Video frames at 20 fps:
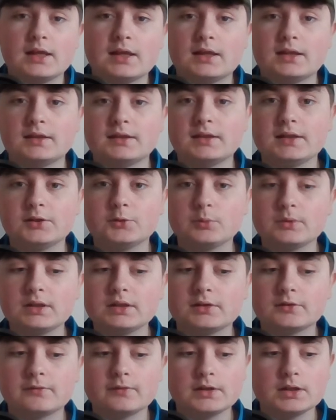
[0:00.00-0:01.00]
In this
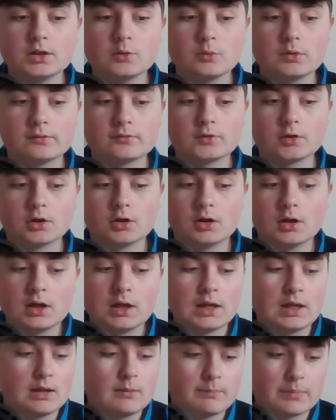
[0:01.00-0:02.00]
week's video we've got
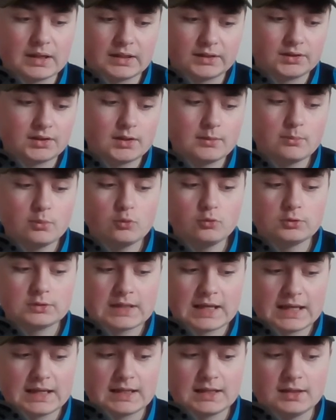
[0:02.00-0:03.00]
basketball,
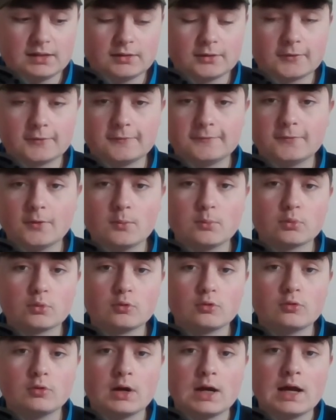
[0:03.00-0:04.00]
tennis,
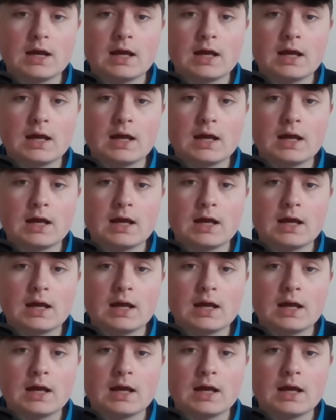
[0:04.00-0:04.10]
football,